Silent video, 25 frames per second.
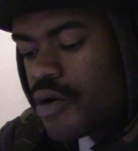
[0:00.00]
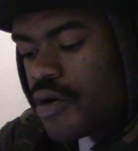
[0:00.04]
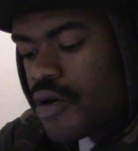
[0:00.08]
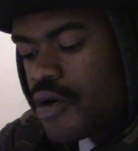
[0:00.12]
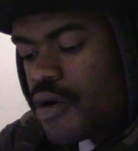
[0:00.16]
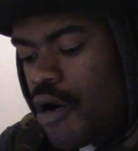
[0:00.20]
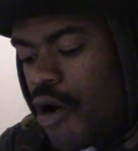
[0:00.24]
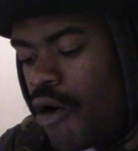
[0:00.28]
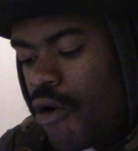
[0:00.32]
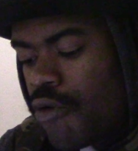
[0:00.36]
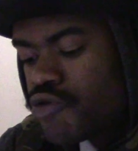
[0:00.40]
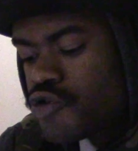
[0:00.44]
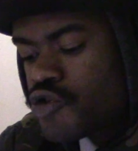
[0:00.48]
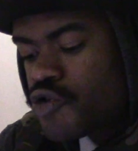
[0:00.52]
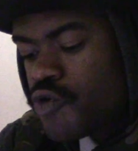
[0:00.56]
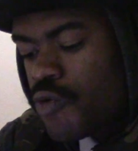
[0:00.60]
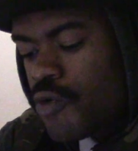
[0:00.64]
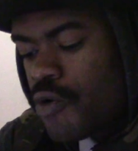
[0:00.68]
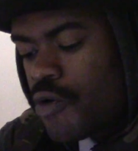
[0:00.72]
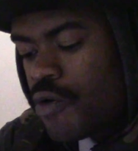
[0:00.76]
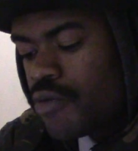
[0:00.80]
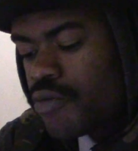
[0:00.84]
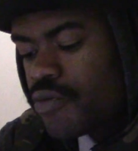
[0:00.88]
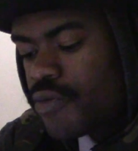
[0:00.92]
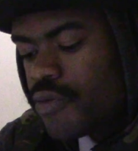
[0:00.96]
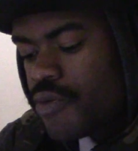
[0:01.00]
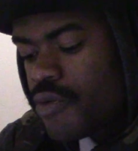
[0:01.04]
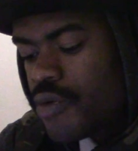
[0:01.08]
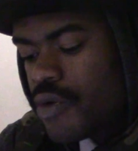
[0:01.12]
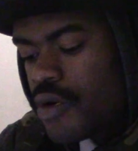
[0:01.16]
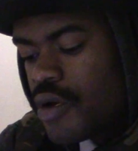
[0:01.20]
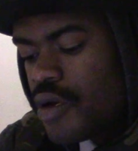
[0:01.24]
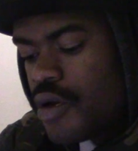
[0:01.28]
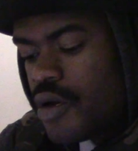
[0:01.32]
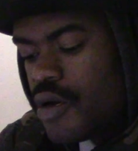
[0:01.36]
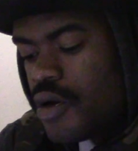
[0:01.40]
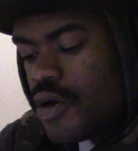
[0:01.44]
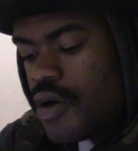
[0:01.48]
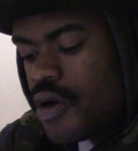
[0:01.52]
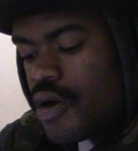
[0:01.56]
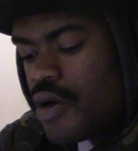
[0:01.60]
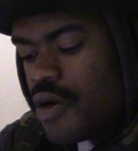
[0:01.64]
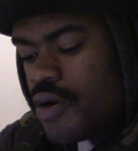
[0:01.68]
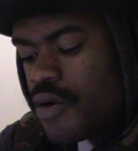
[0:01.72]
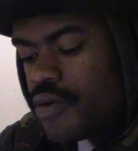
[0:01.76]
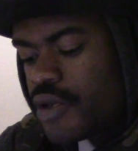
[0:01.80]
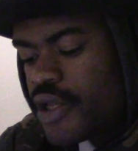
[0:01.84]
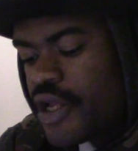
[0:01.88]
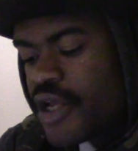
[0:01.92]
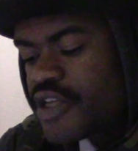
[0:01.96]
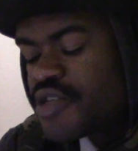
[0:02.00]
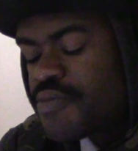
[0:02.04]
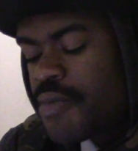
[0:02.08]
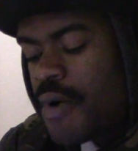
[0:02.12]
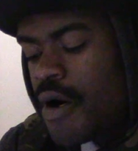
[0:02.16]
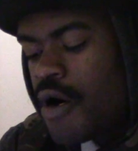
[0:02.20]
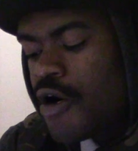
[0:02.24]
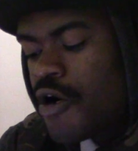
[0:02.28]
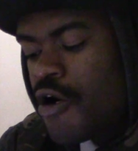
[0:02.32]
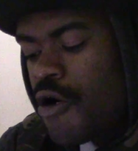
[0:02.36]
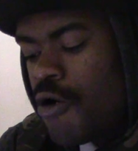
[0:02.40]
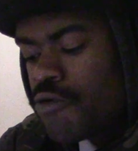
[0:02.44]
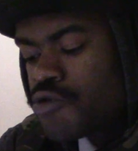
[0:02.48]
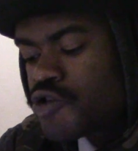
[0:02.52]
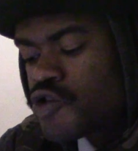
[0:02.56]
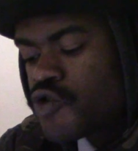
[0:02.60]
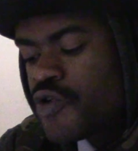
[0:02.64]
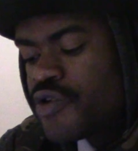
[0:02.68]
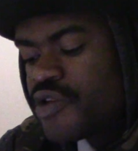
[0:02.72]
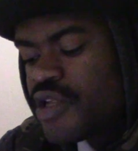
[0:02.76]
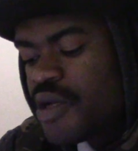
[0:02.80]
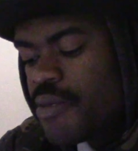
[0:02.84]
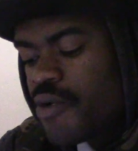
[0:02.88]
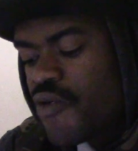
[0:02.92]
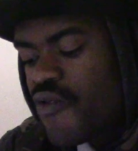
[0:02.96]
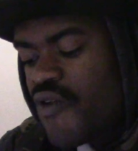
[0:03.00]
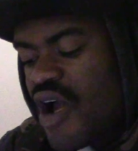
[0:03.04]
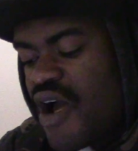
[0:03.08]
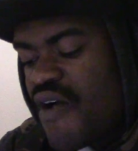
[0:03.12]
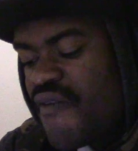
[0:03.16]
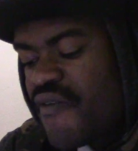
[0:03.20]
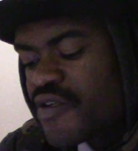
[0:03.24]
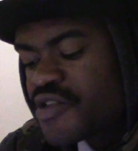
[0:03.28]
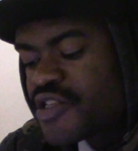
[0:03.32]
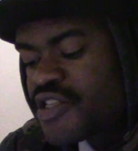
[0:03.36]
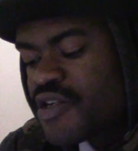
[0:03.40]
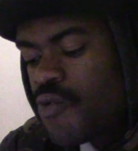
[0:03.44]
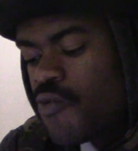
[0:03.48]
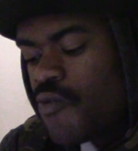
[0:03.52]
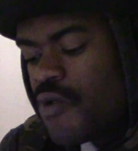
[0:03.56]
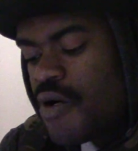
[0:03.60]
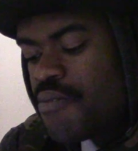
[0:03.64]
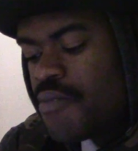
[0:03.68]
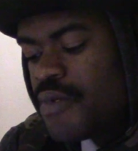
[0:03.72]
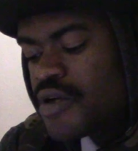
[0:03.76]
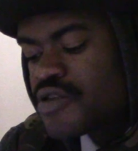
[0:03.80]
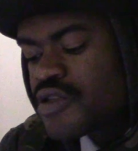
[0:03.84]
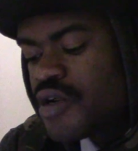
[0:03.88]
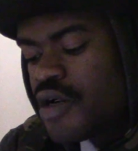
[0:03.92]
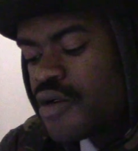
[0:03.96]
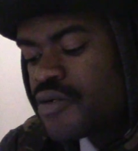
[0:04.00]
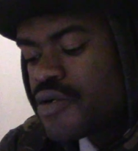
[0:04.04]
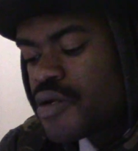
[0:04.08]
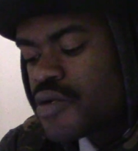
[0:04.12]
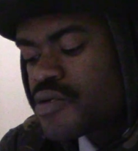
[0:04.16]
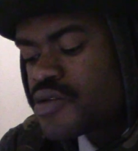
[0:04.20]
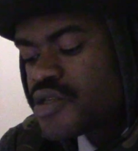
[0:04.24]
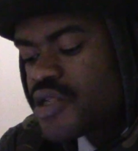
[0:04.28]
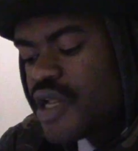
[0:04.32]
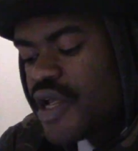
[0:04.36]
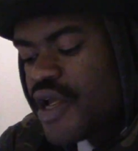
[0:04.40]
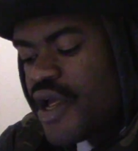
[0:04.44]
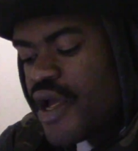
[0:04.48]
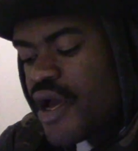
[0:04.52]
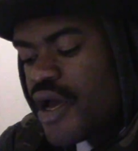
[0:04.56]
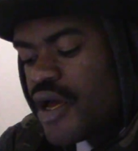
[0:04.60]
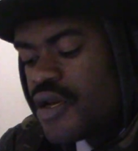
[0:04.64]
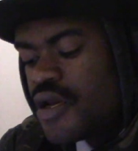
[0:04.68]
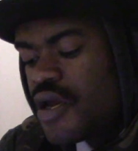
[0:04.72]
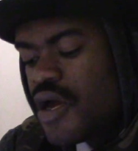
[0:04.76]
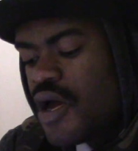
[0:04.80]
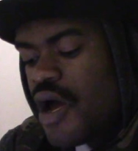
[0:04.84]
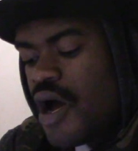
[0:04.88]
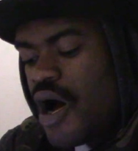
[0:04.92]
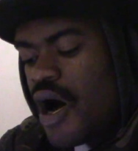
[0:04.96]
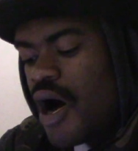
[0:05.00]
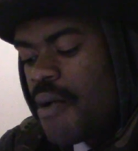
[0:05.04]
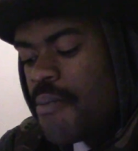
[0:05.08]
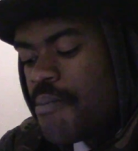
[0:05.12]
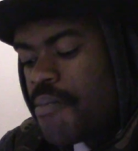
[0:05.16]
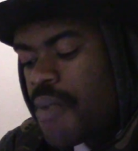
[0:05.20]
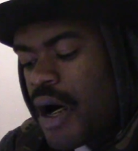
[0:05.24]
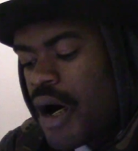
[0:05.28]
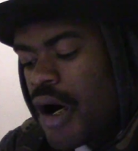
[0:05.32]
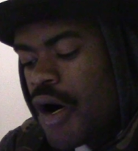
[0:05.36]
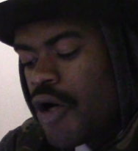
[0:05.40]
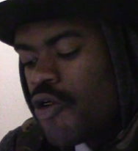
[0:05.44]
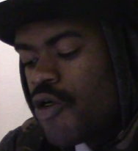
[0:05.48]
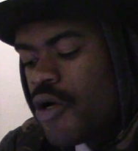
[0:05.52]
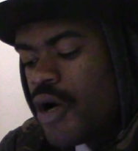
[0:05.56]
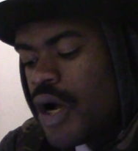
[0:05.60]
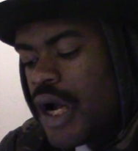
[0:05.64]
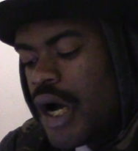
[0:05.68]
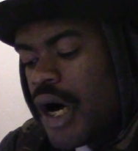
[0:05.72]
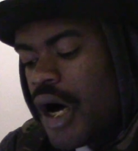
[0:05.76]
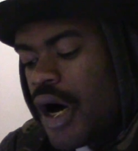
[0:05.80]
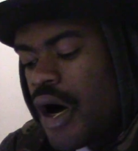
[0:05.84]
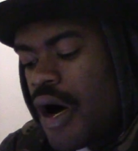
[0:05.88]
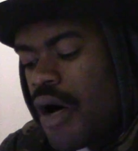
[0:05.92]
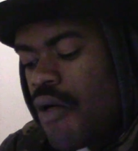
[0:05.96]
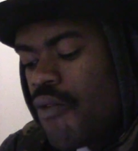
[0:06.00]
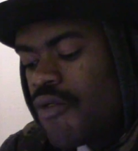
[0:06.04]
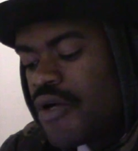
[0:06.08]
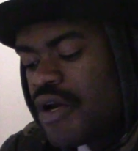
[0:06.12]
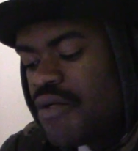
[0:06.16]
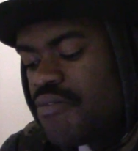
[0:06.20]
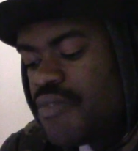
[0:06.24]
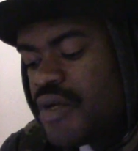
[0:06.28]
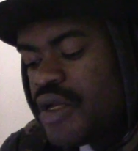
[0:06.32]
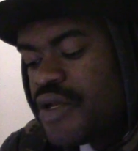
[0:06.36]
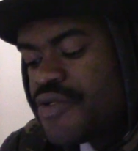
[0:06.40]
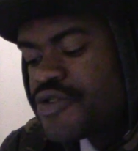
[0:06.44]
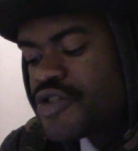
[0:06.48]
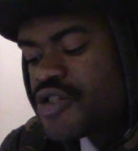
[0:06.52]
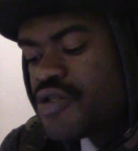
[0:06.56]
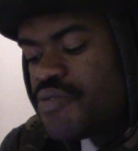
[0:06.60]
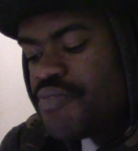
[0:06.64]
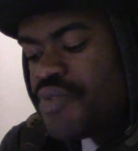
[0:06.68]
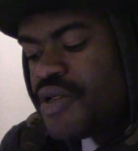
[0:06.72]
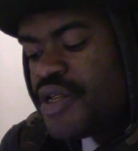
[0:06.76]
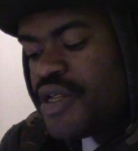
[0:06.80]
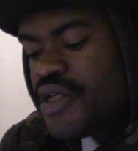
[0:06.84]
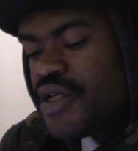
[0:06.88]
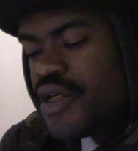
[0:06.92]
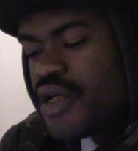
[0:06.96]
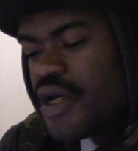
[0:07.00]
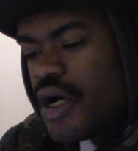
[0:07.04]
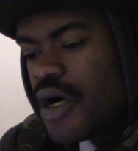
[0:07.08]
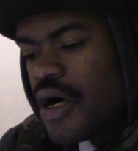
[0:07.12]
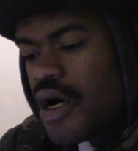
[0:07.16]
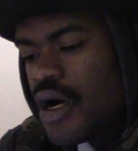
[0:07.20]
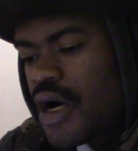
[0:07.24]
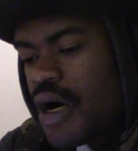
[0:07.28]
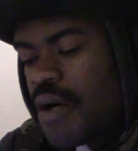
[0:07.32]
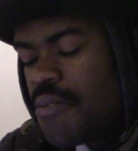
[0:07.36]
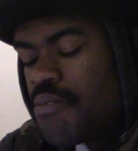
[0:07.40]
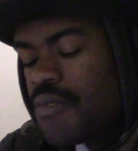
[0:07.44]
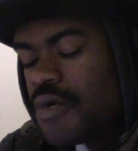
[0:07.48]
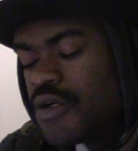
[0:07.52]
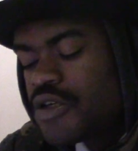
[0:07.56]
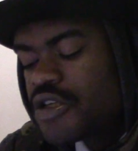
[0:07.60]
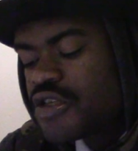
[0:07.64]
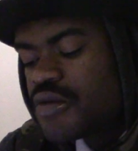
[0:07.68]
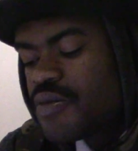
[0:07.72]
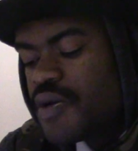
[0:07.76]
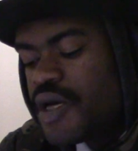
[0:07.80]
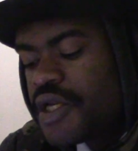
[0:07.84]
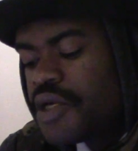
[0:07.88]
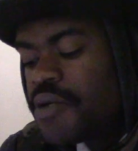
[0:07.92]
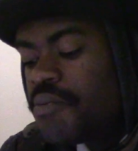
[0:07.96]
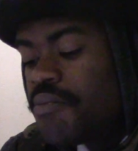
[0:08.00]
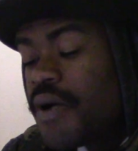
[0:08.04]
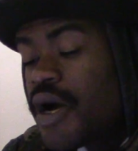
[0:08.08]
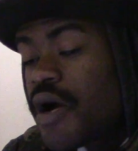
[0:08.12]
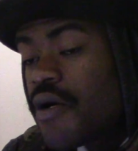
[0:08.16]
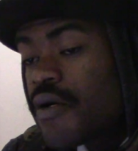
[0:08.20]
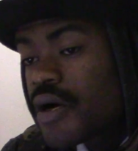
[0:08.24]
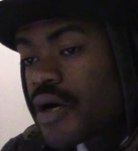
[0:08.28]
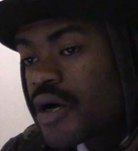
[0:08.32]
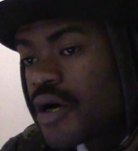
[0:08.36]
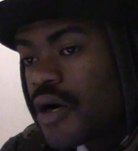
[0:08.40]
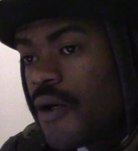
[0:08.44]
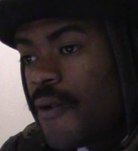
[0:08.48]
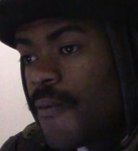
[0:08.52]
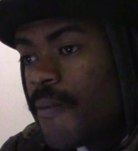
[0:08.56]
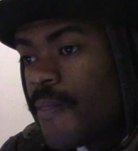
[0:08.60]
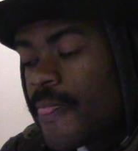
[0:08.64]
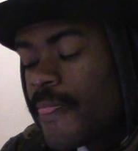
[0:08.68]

cultural things about culture and demographics that one must understand about what it means to be a Muslim in America.